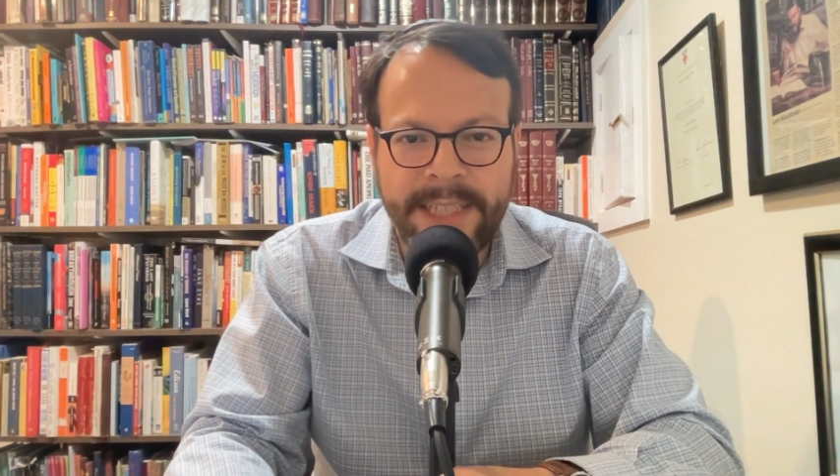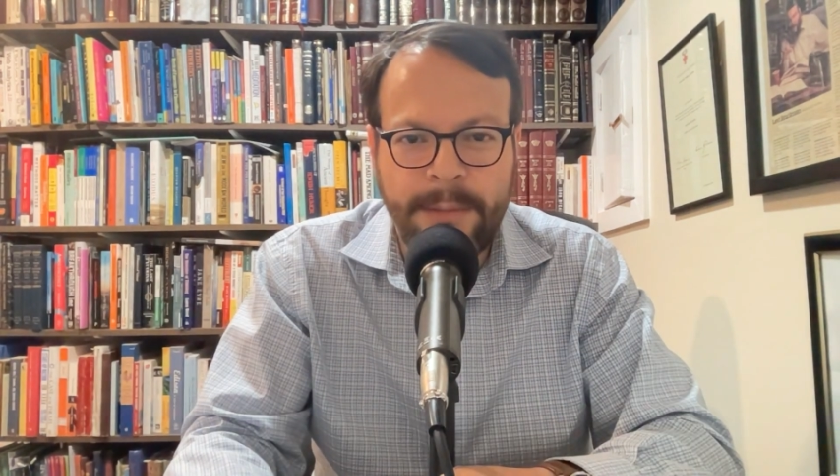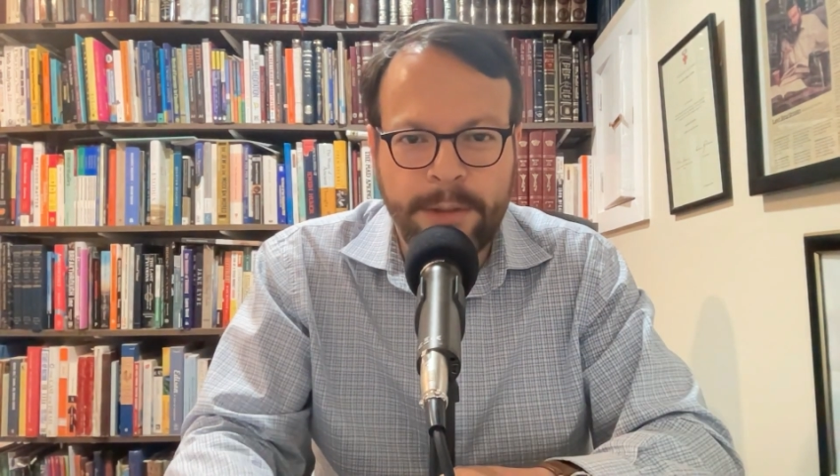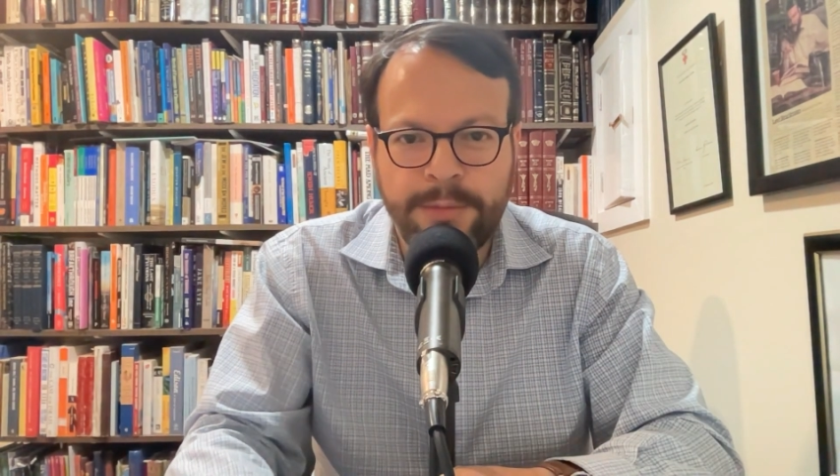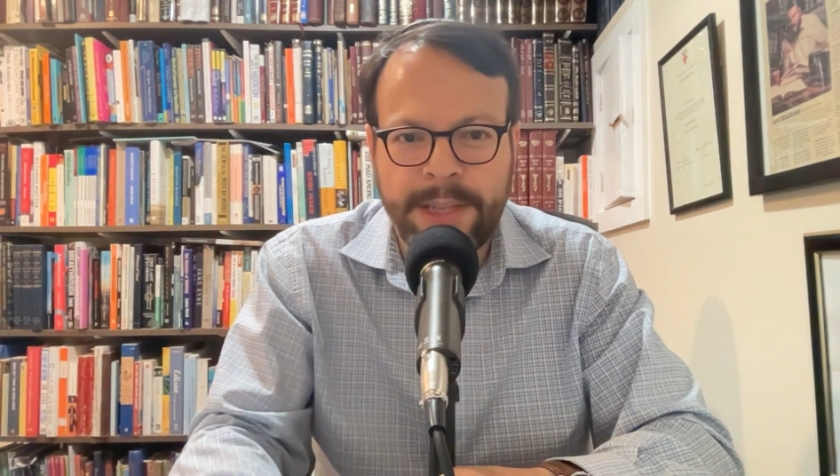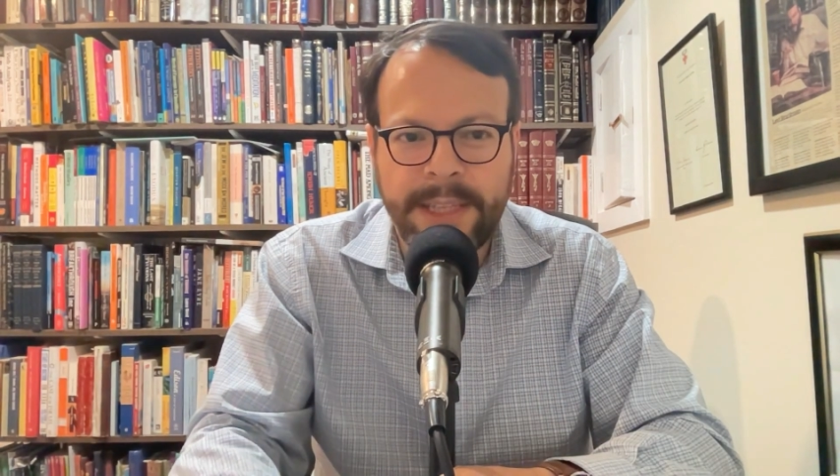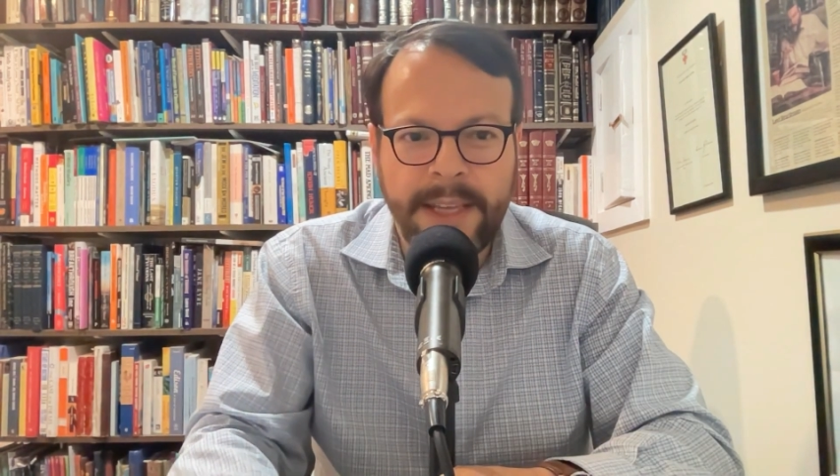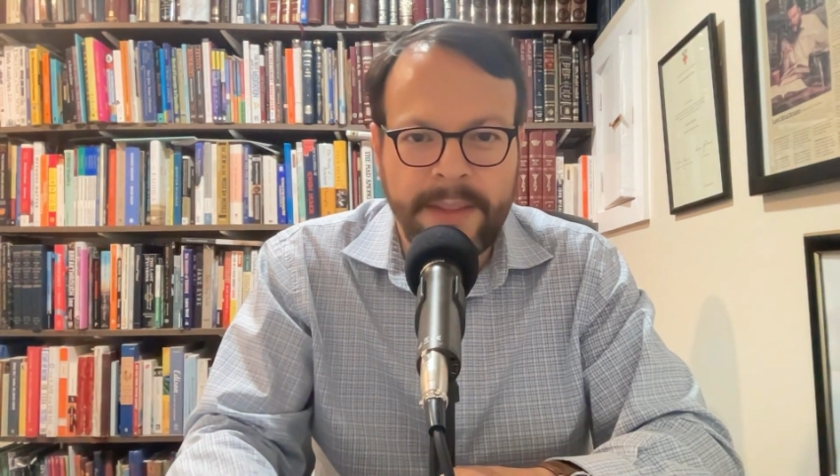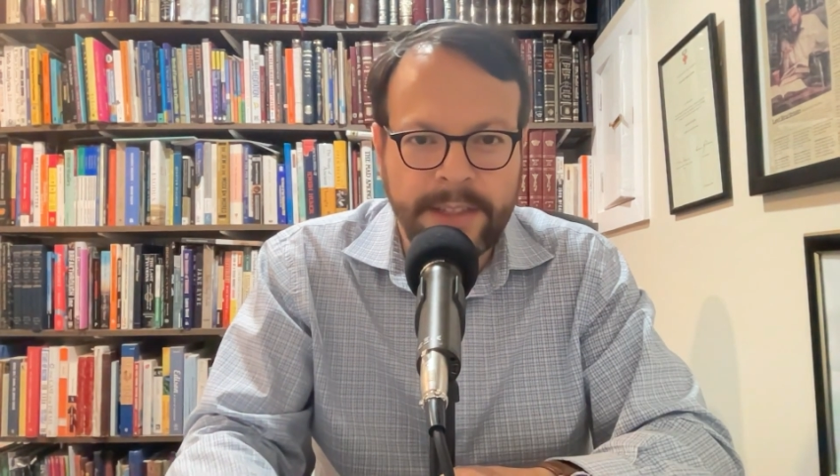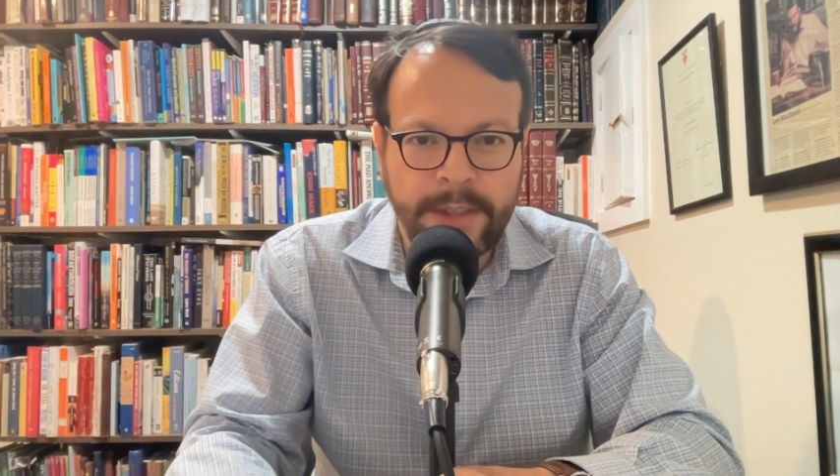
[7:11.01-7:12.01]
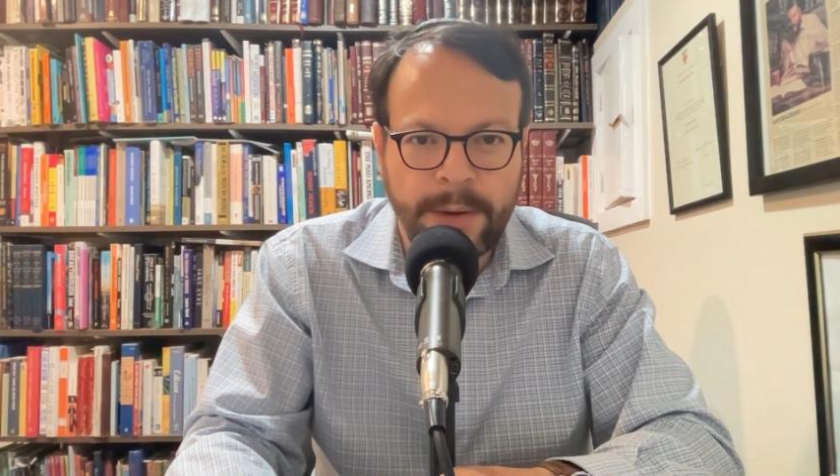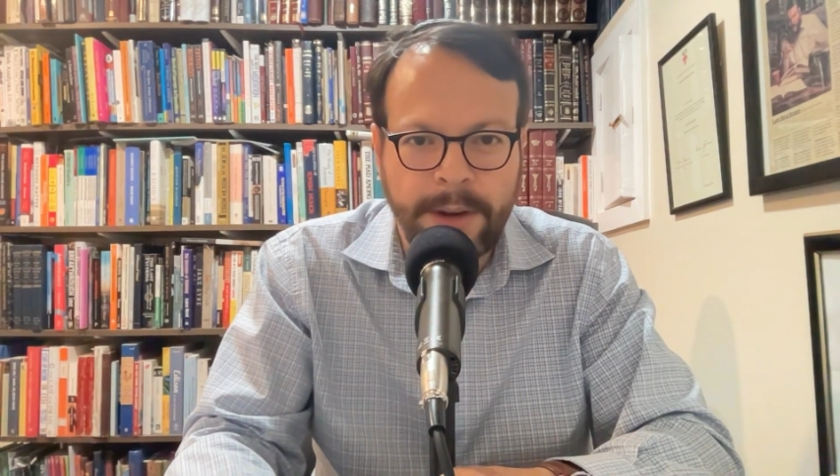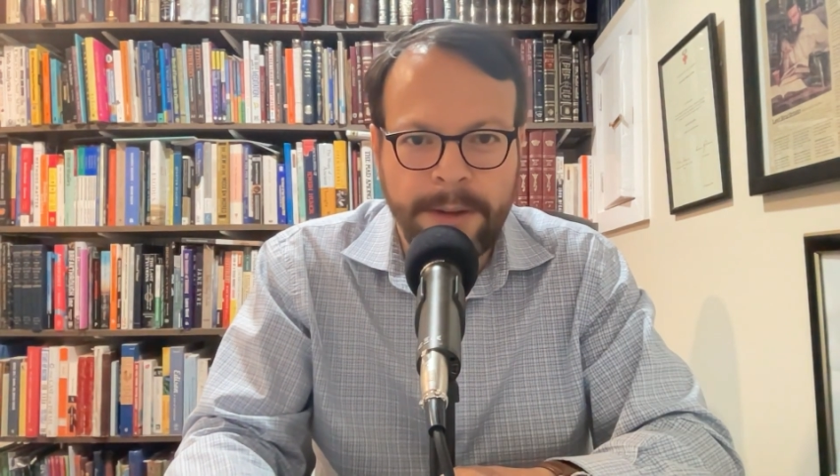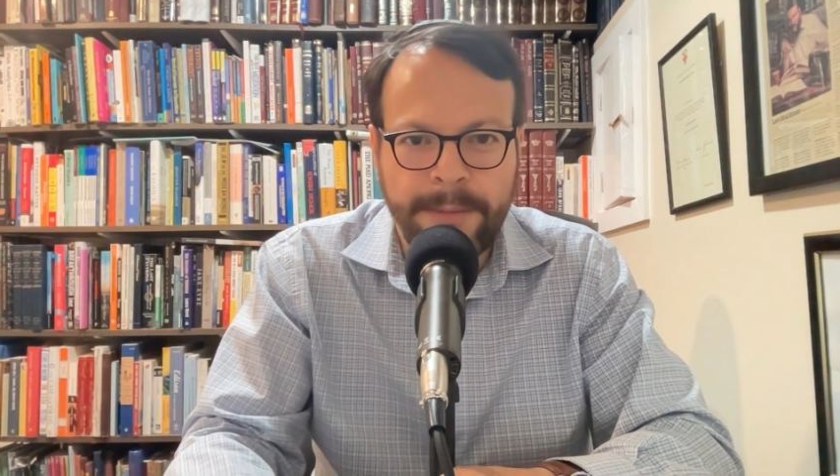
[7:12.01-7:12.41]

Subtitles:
it was written in this Torah?